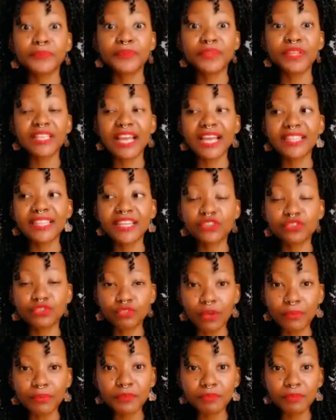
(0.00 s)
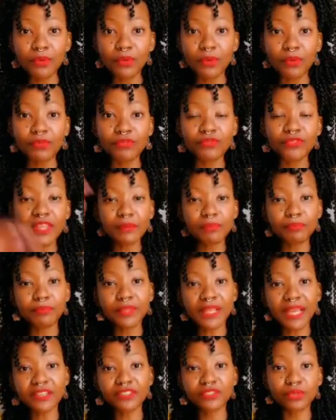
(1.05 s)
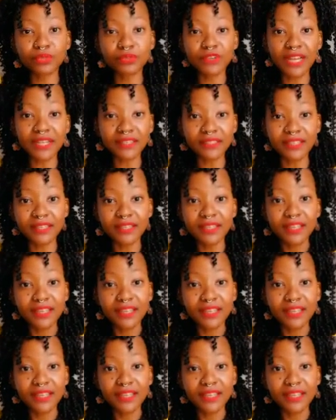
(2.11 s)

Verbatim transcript: Like, they dropped me off, they like sort of kind of,